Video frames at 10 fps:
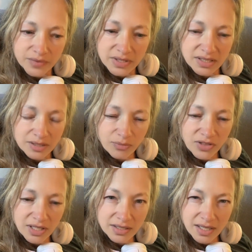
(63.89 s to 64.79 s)
Some
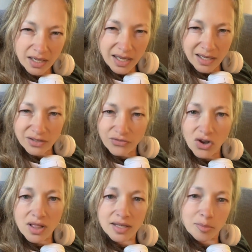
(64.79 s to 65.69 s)
things kind of had to
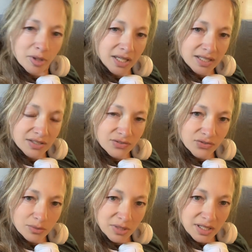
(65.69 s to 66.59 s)
fall into place
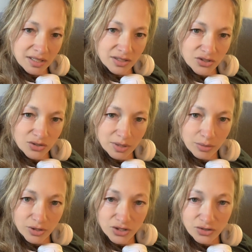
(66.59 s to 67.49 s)
for me to be
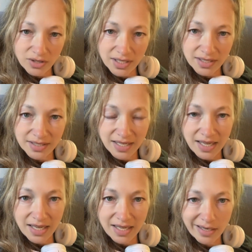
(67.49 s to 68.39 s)
able to do this,
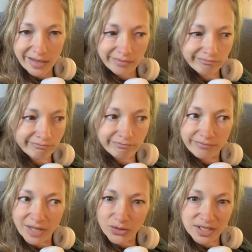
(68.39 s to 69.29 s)
and
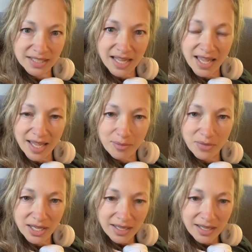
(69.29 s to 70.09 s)
now's the time,